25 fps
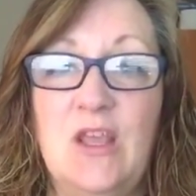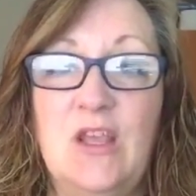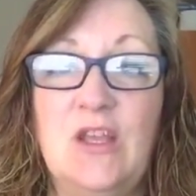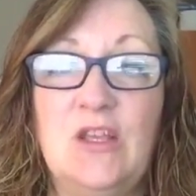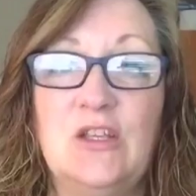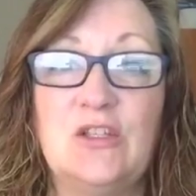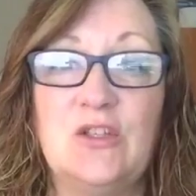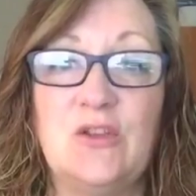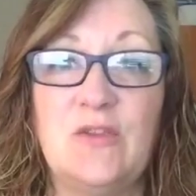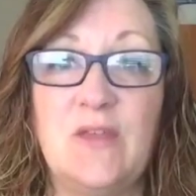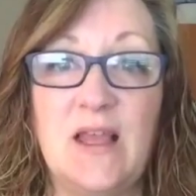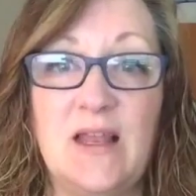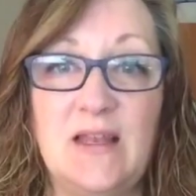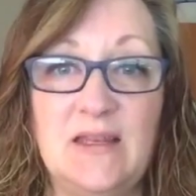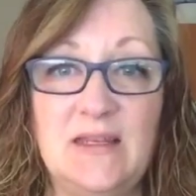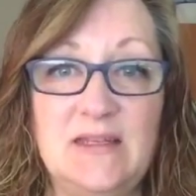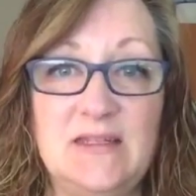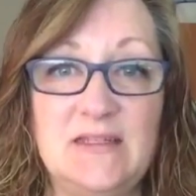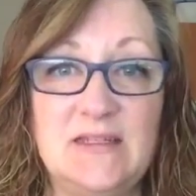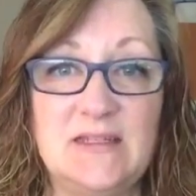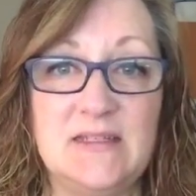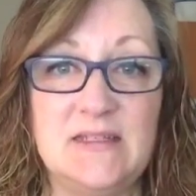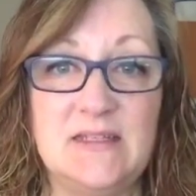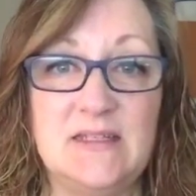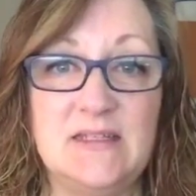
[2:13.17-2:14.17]
So that
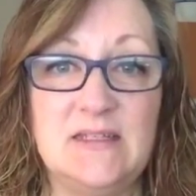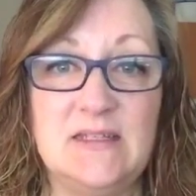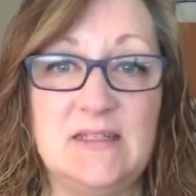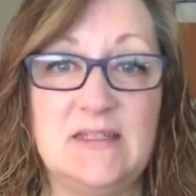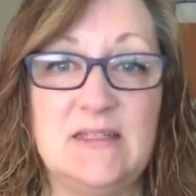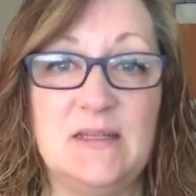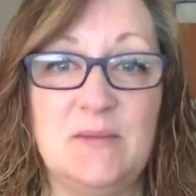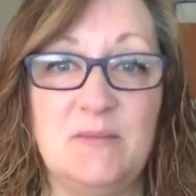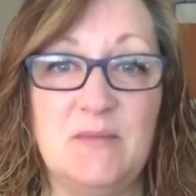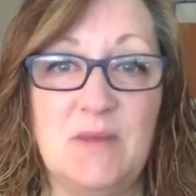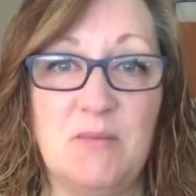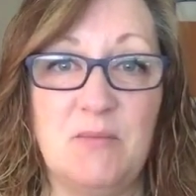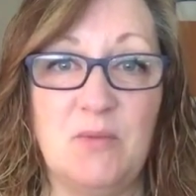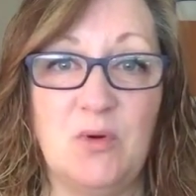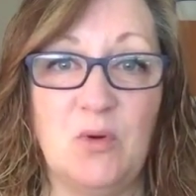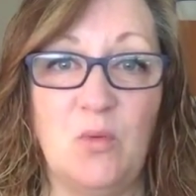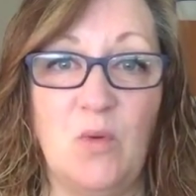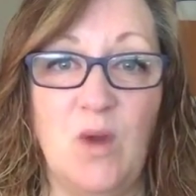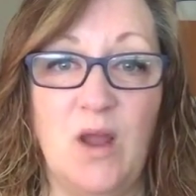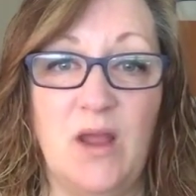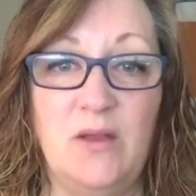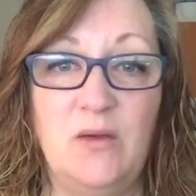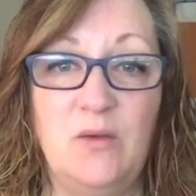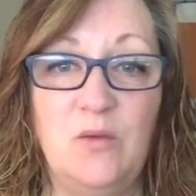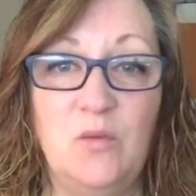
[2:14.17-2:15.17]
leads us into tip number
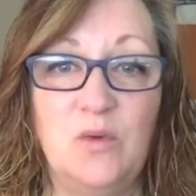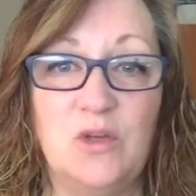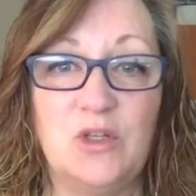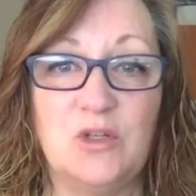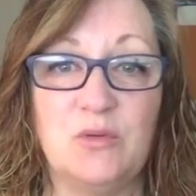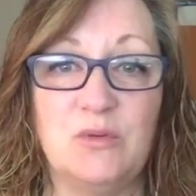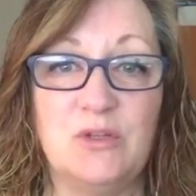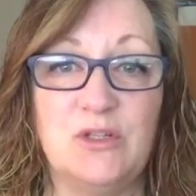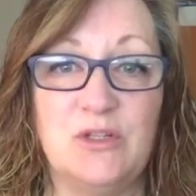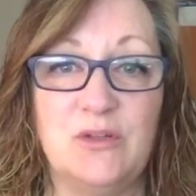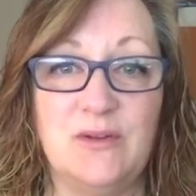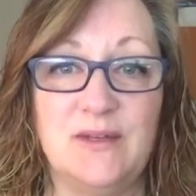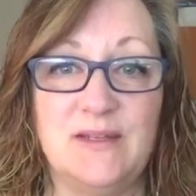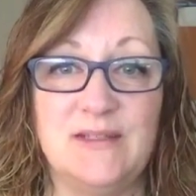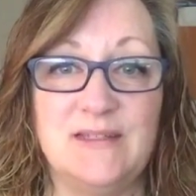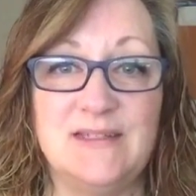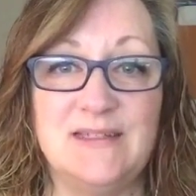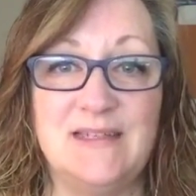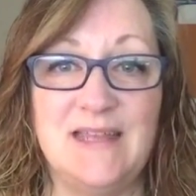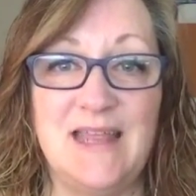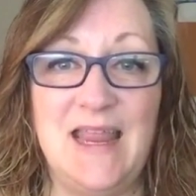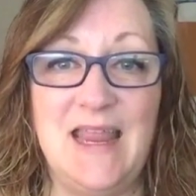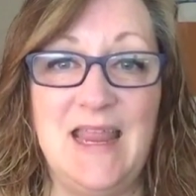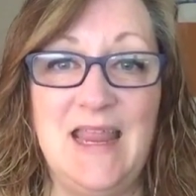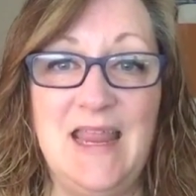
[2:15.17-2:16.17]
1, which we're doing
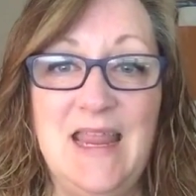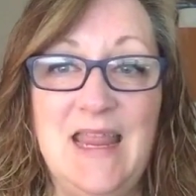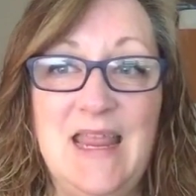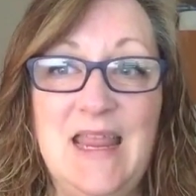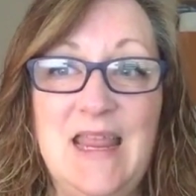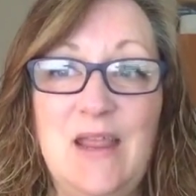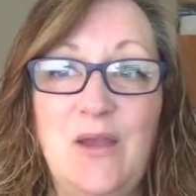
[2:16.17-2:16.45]
today,